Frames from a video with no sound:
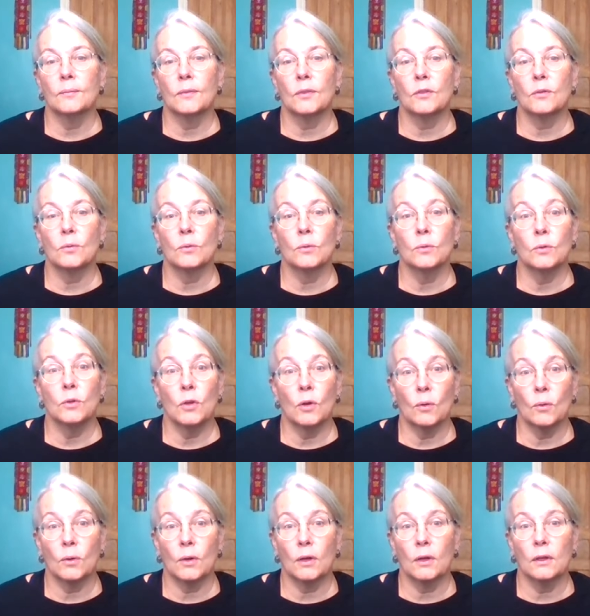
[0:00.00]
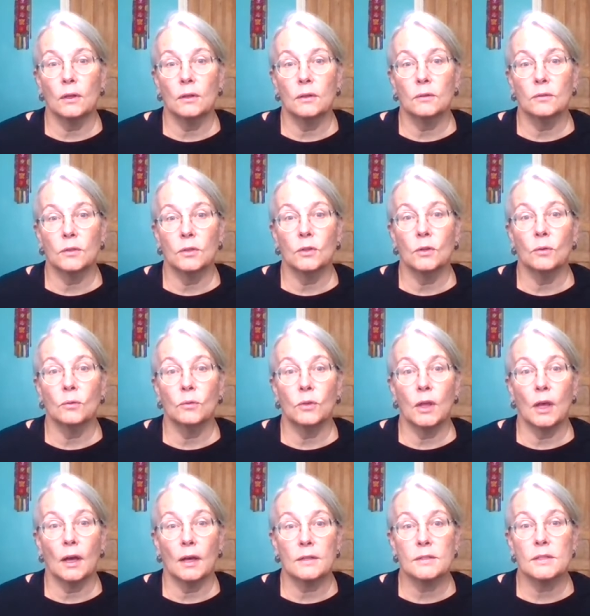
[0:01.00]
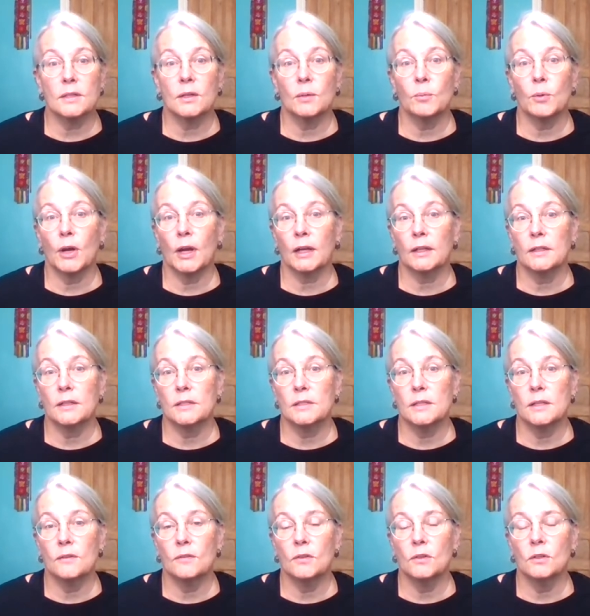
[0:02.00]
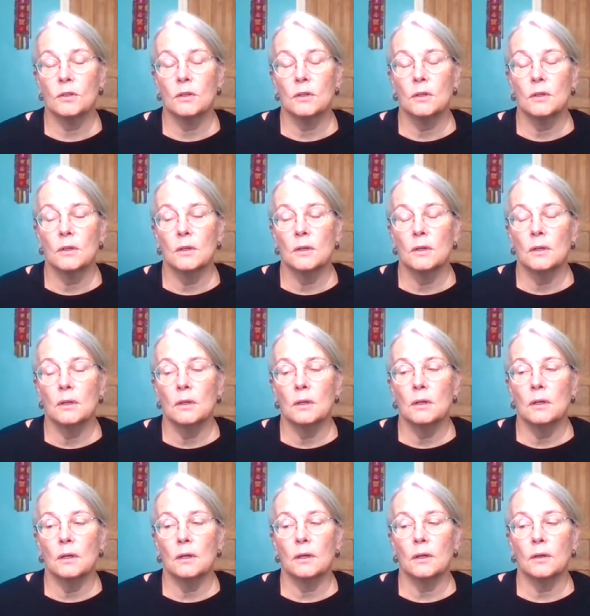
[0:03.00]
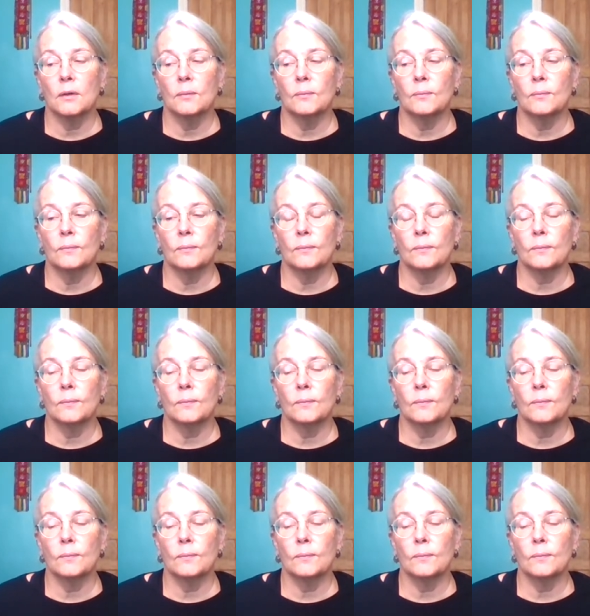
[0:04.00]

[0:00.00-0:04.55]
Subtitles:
through yoga, the asana practice, even, um,